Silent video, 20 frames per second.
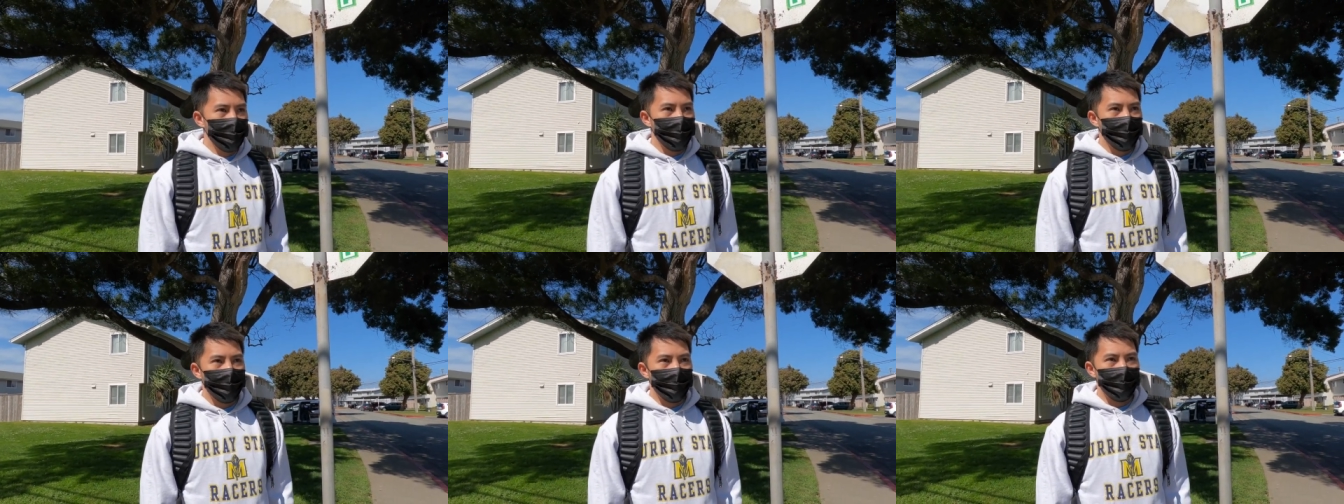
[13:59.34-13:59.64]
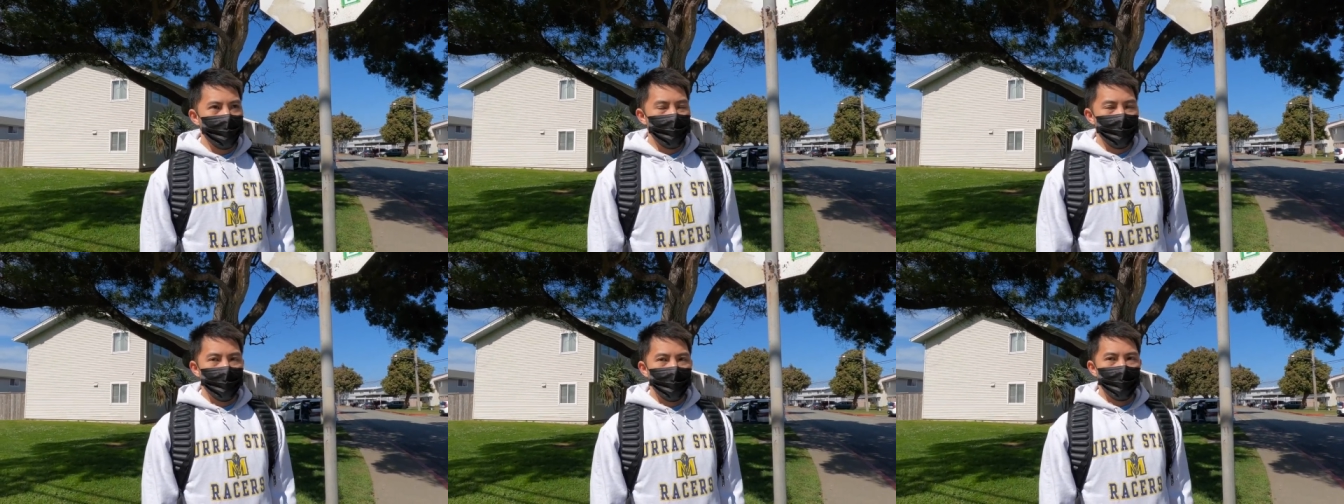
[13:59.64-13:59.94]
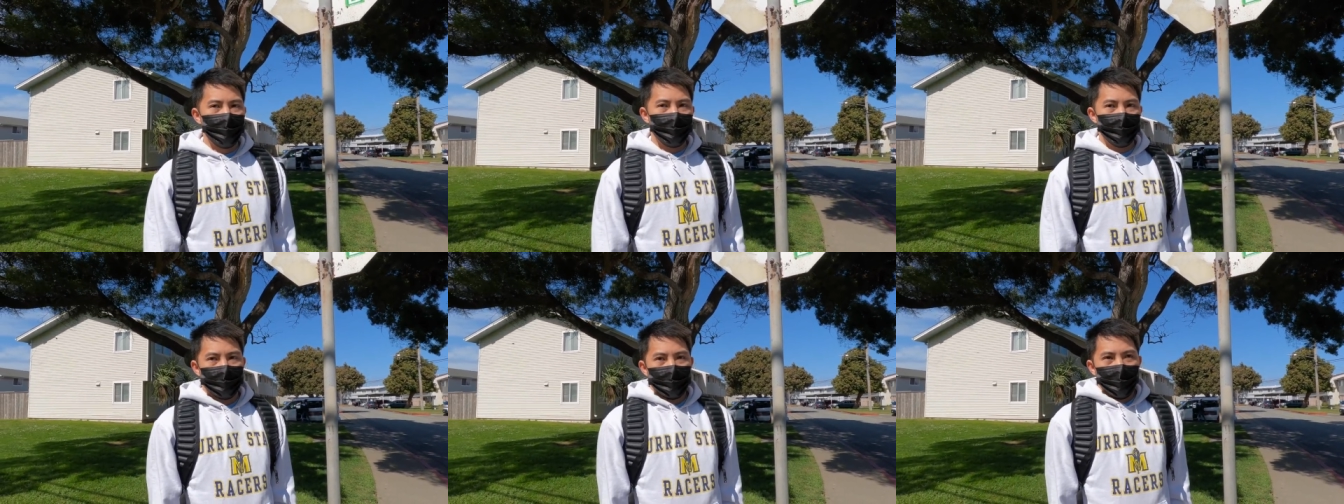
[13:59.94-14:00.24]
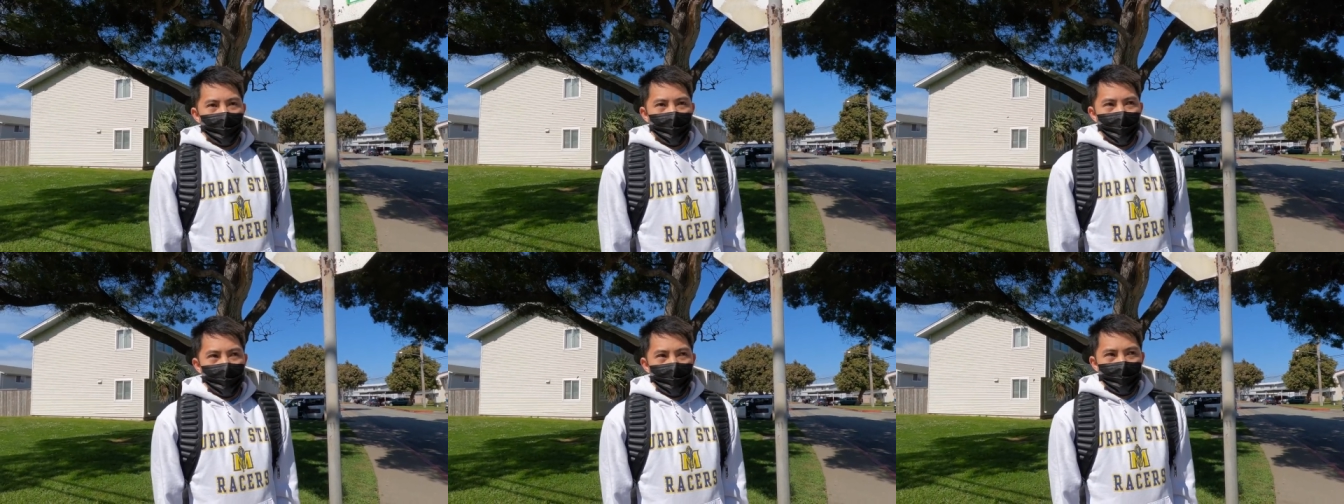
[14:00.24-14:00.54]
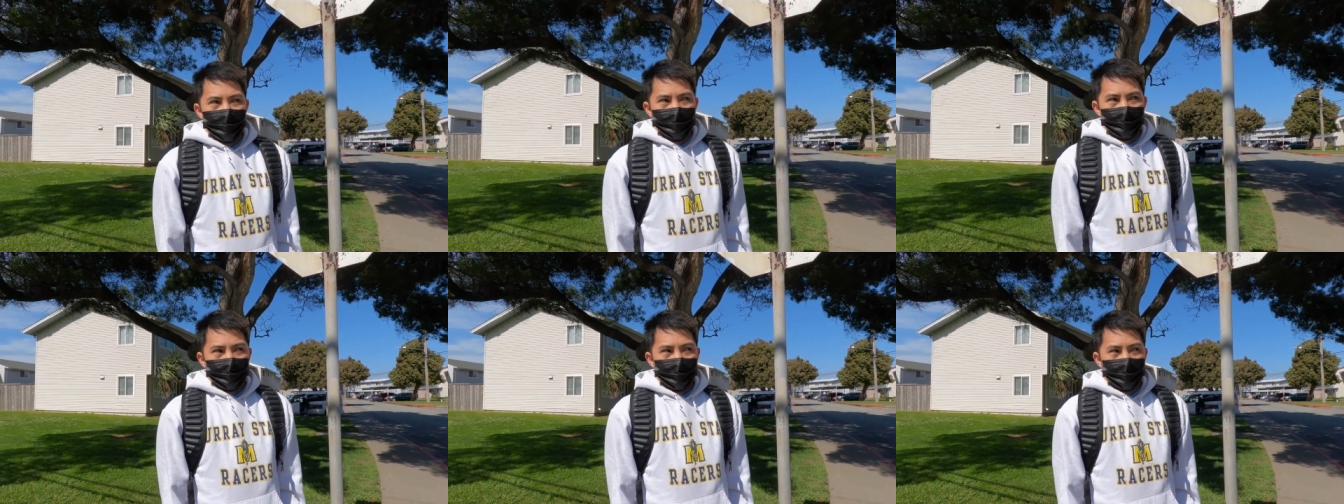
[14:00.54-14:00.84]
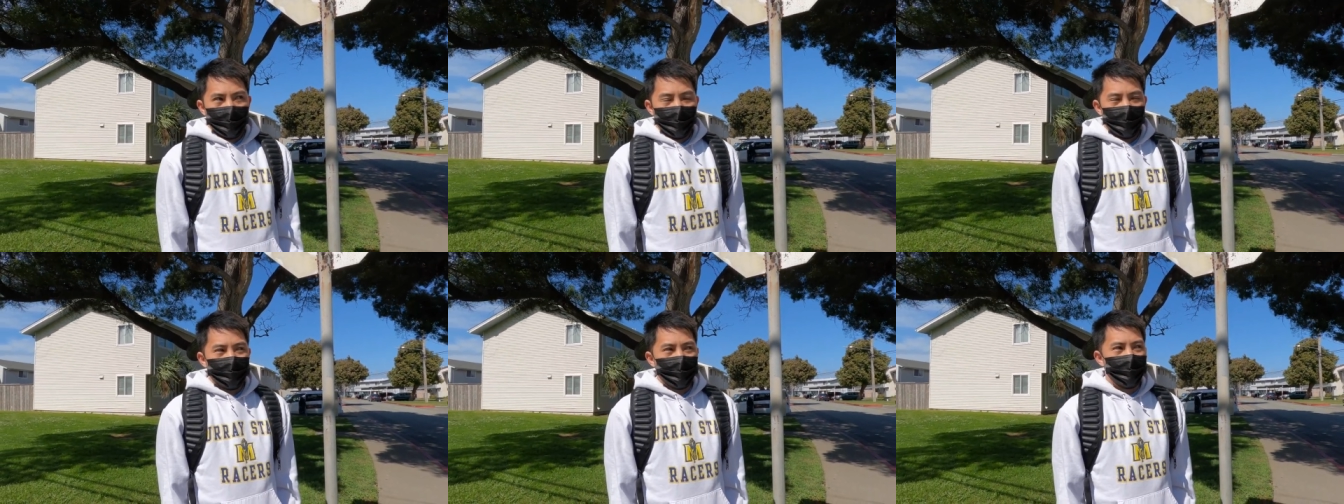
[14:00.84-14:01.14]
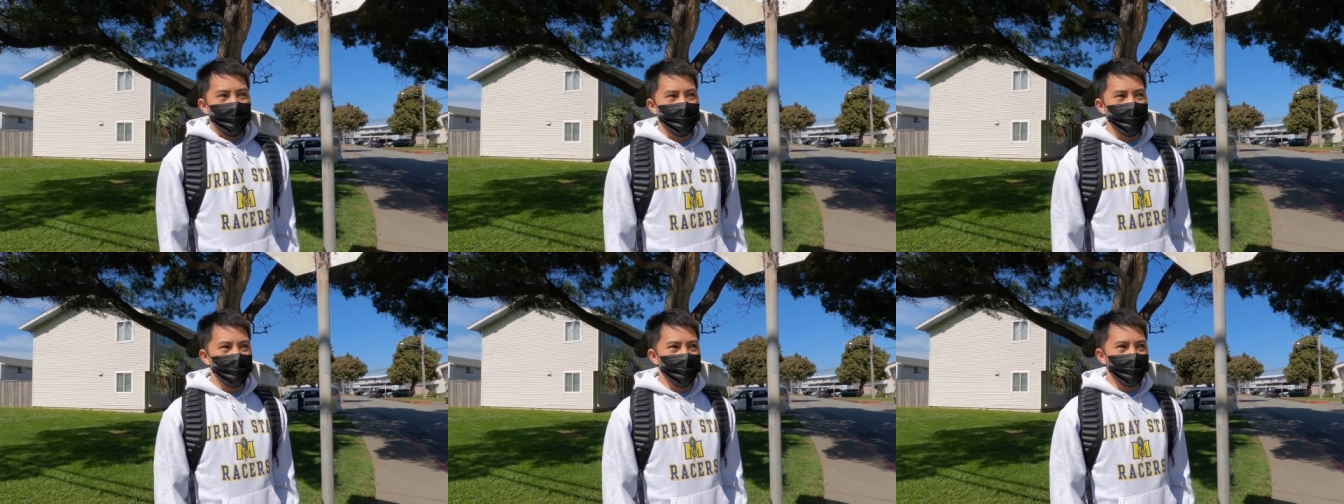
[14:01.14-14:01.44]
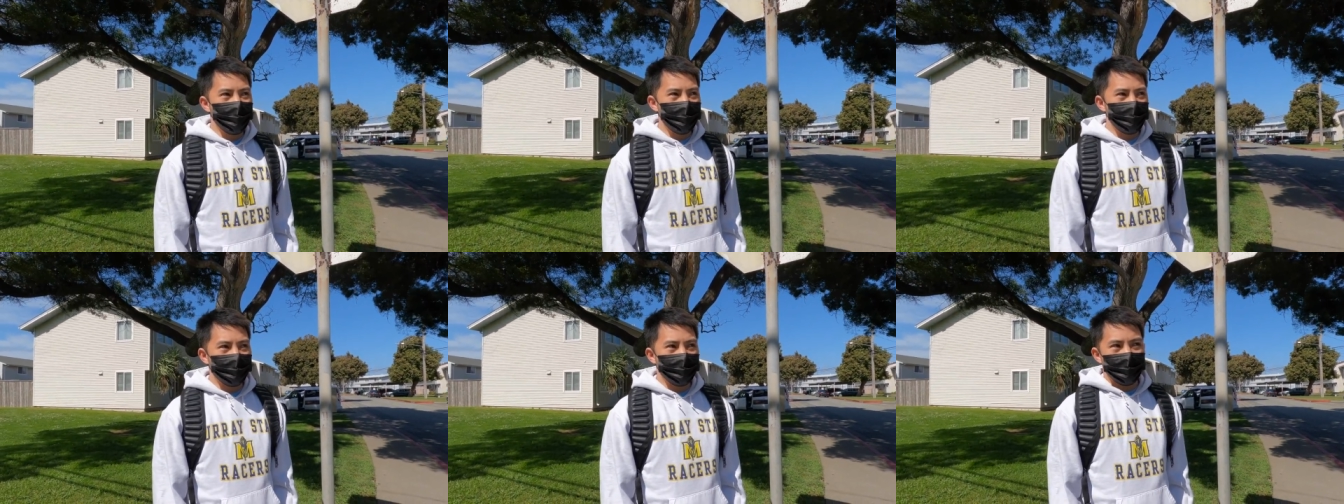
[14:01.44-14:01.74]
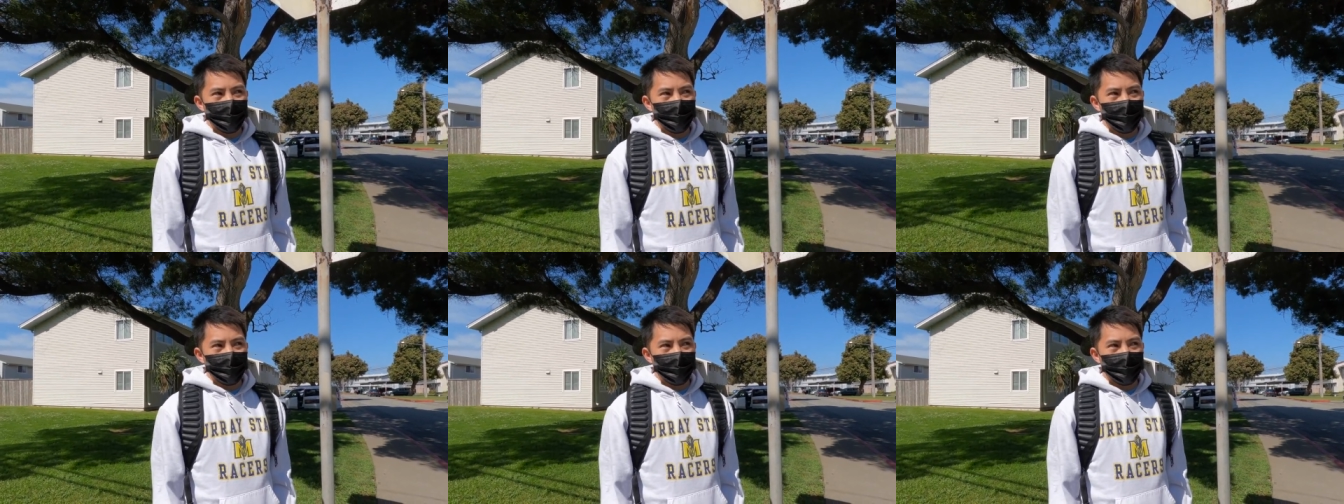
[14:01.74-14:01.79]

Okay. Uh, so cool. For me, it's,